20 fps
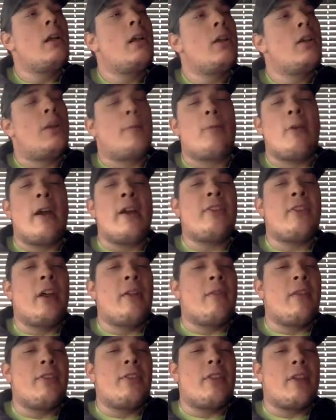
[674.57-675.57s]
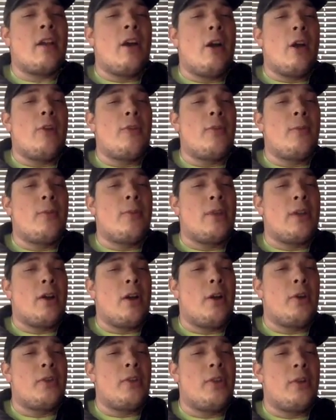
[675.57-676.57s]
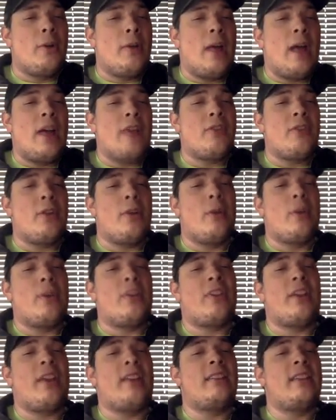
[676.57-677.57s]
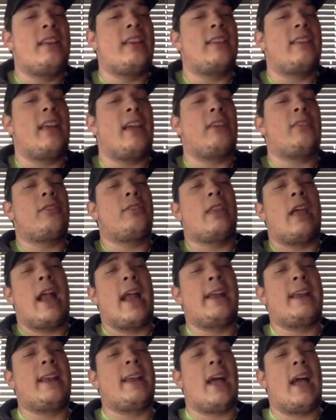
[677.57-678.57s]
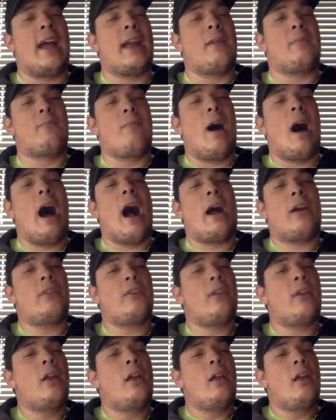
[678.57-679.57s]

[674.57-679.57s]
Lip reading: The price on this cigar from Cigars International is $66.99 a box,